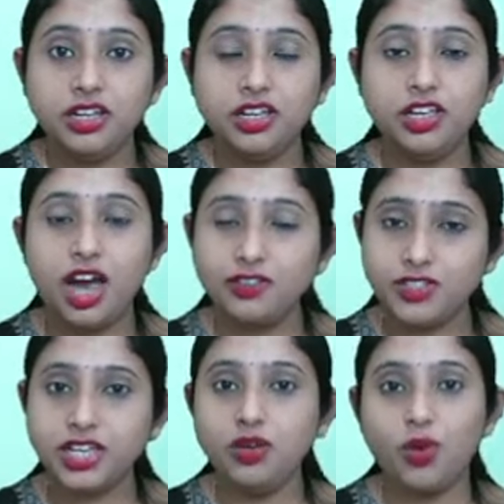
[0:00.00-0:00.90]
You have
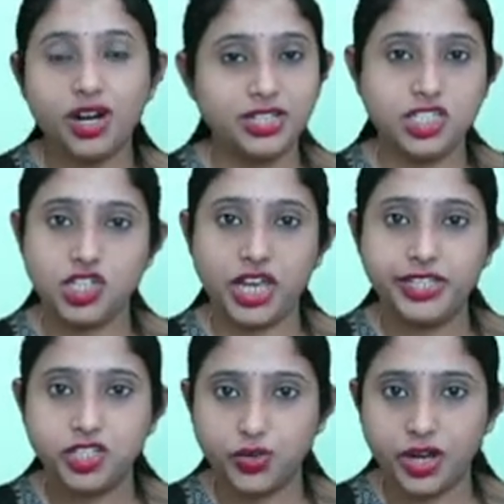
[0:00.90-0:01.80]
seen what is
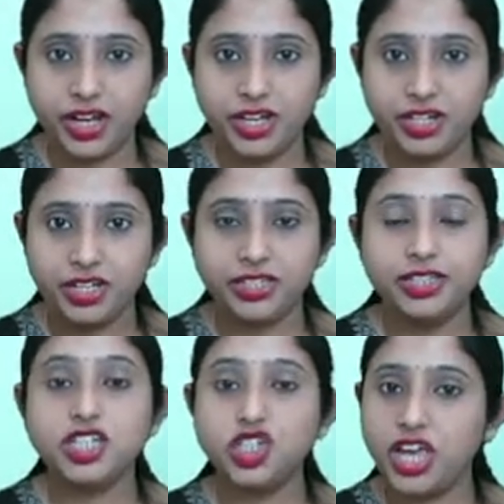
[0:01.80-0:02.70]
change, right?
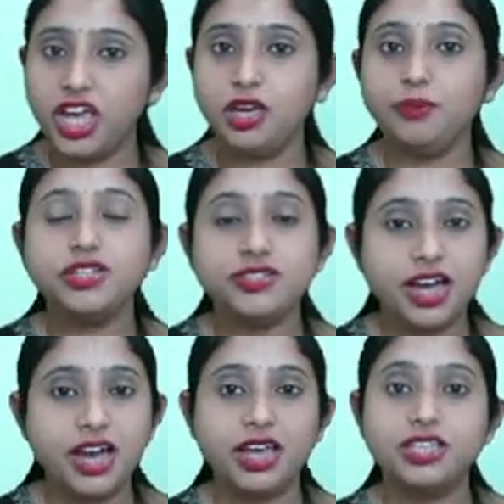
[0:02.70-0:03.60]
The shape, the
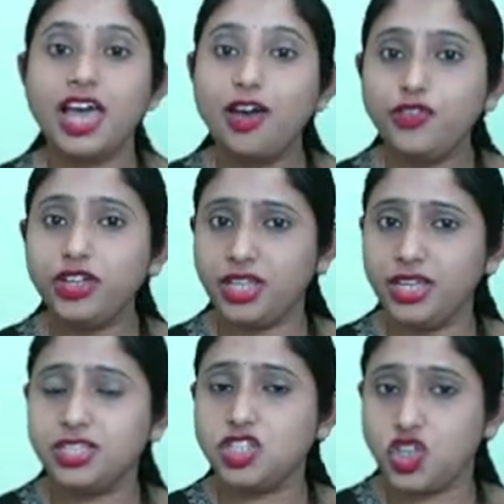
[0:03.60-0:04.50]
size,
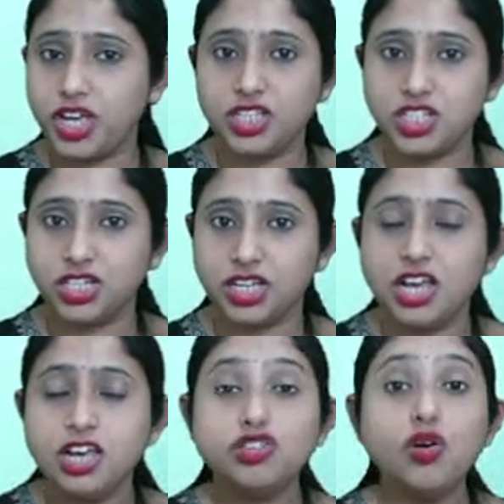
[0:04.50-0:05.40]
everything is changing.
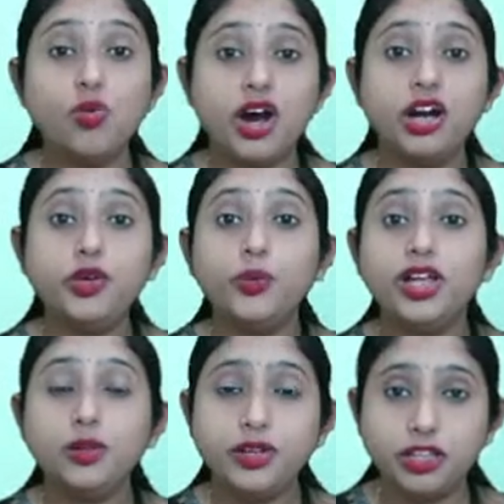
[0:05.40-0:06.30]
So, what
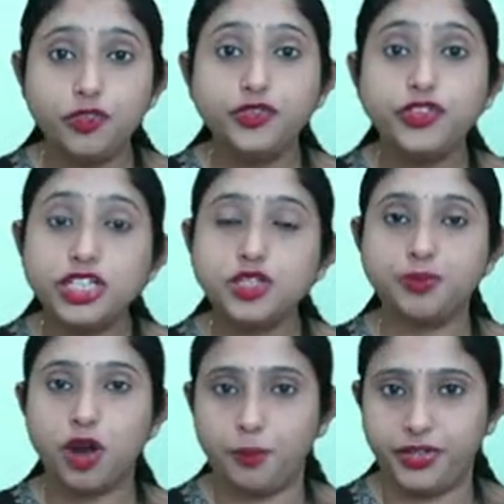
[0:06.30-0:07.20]
will be the first
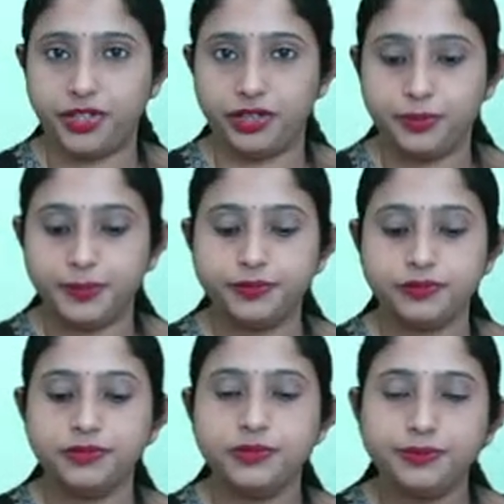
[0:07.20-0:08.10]
property?
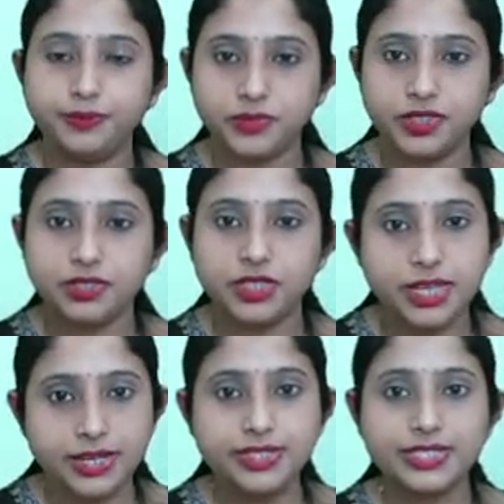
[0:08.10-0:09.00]

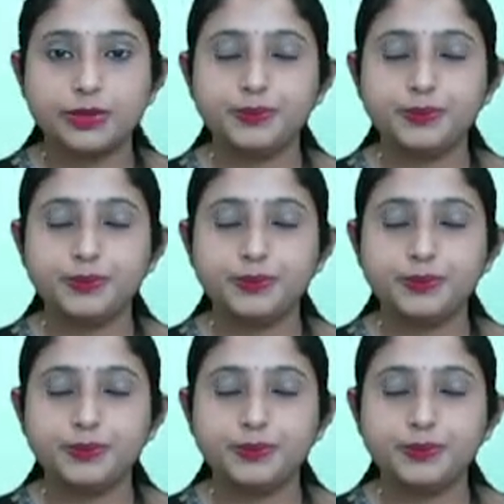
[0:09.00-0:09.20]
Yes?